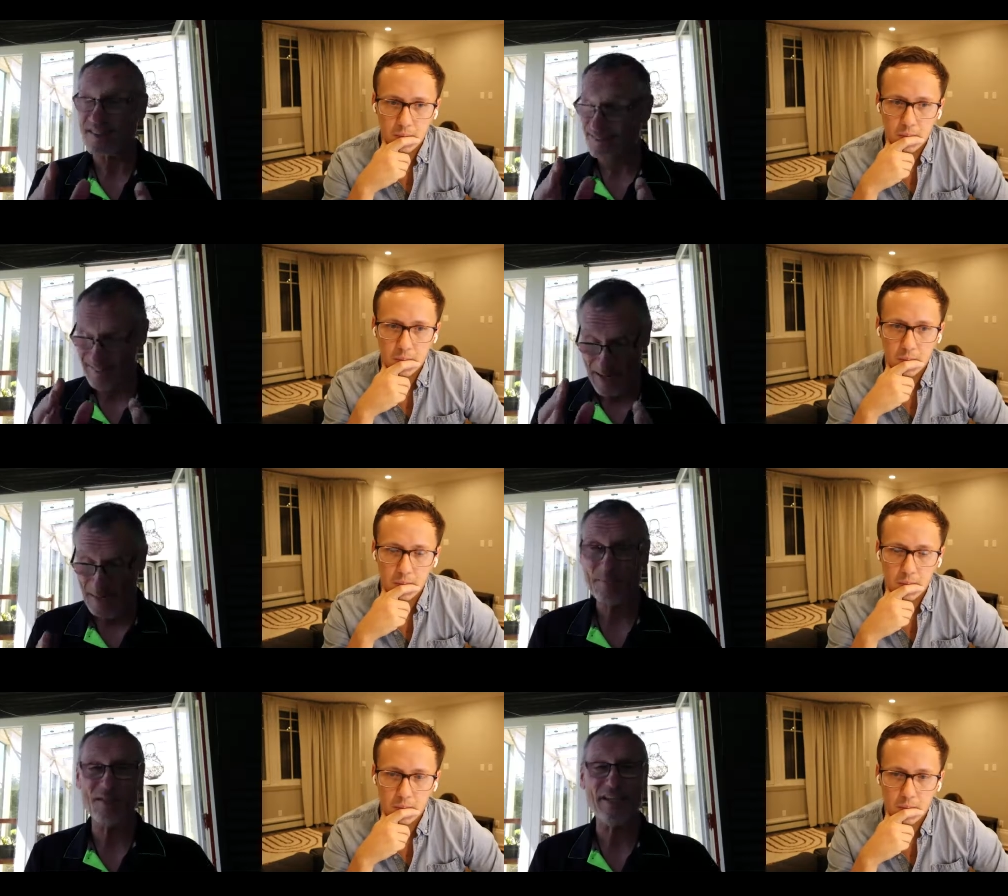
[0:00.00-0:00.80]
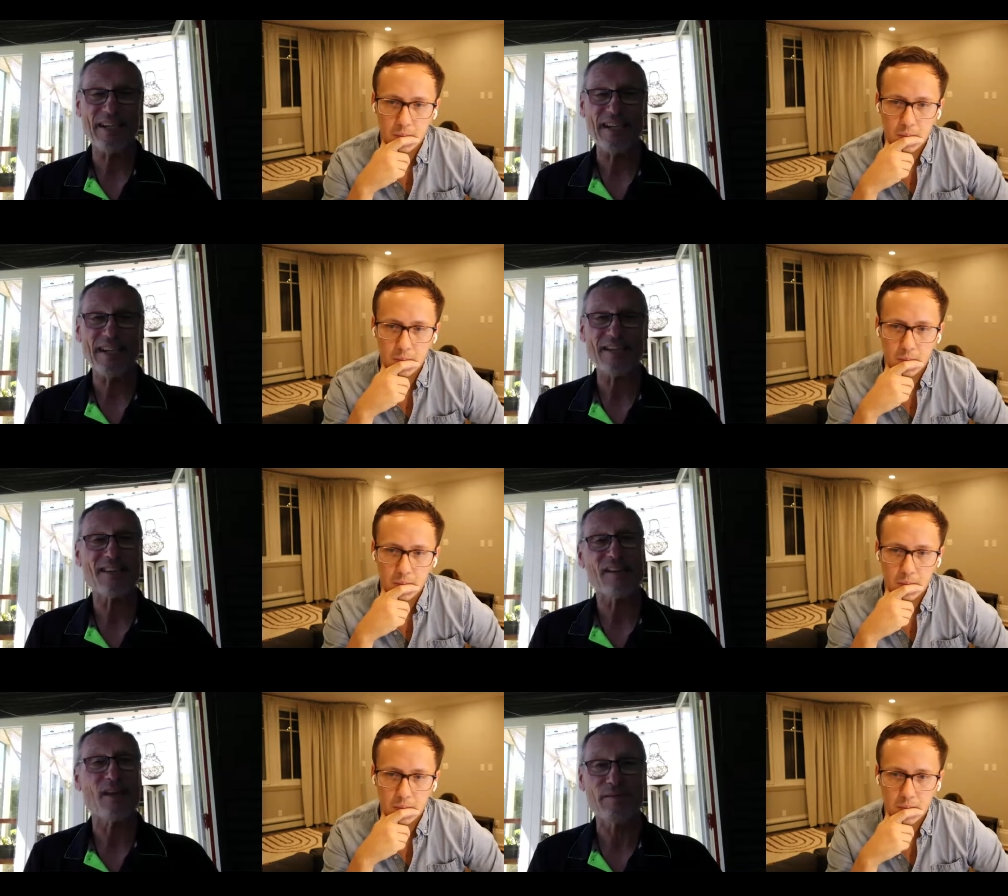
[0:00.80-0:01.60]
Speaker 1: I absolutely get that,
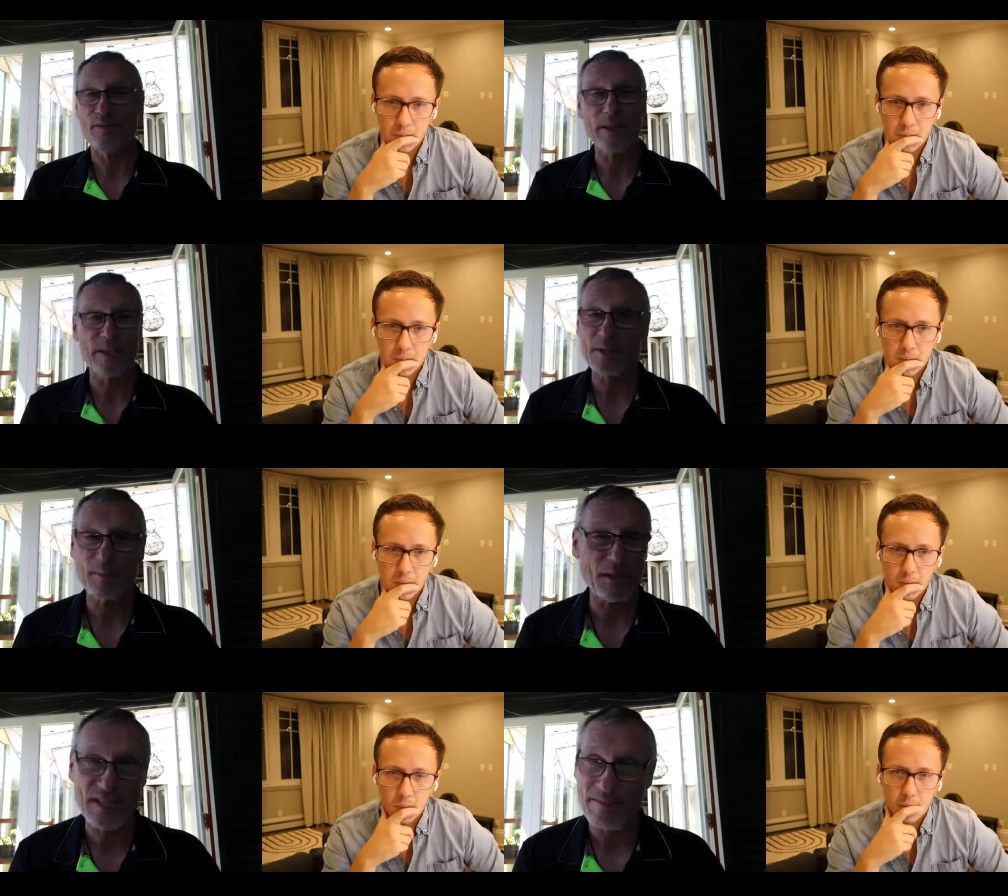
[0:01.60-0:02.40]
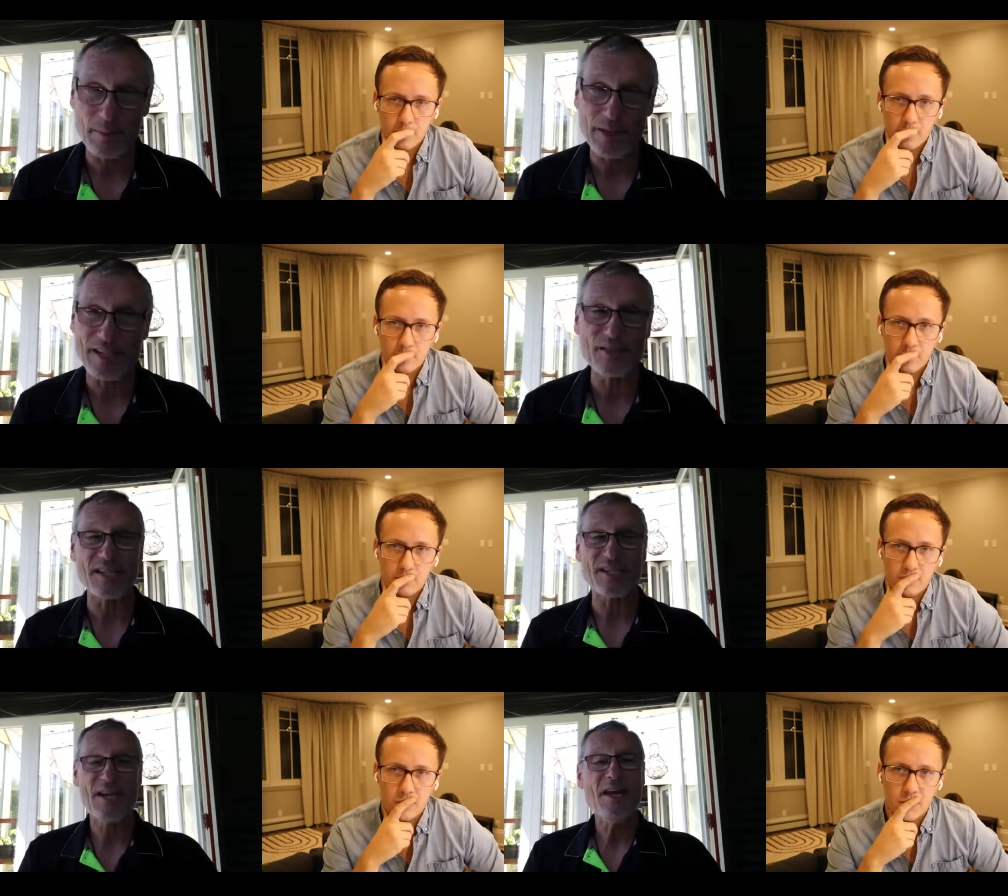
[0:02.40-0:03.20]
and I avoid them as much as everybody else
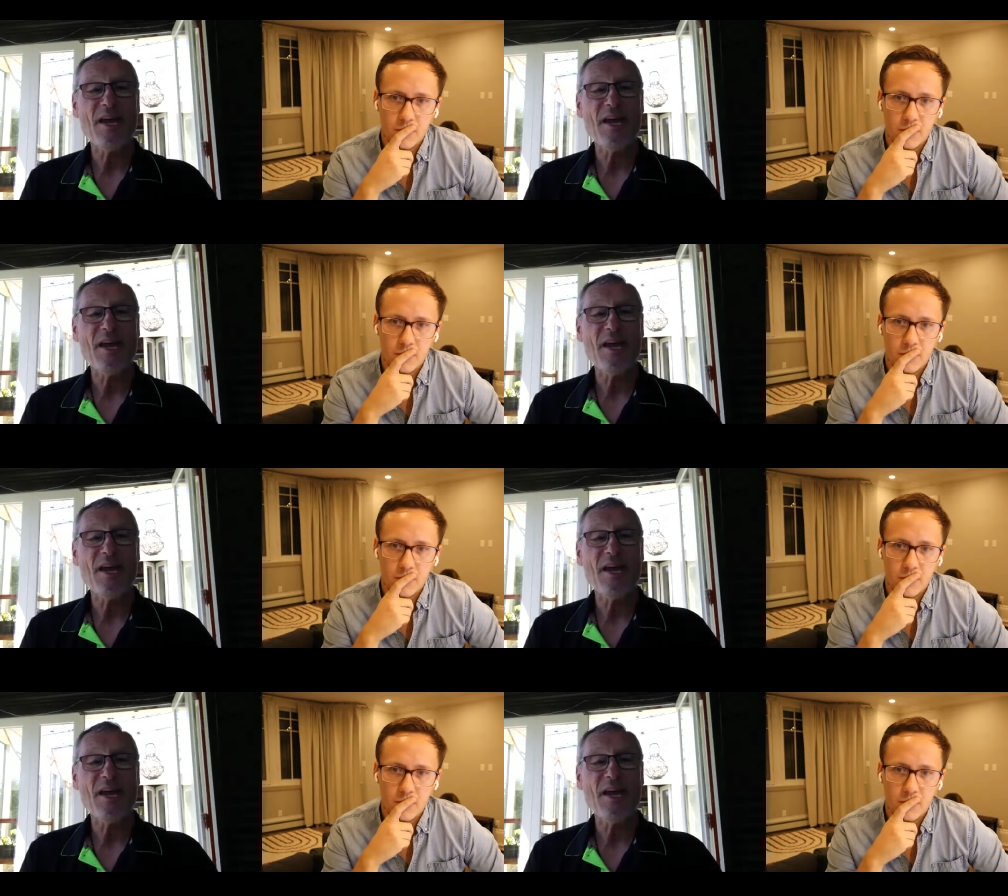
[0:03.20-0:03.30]
does.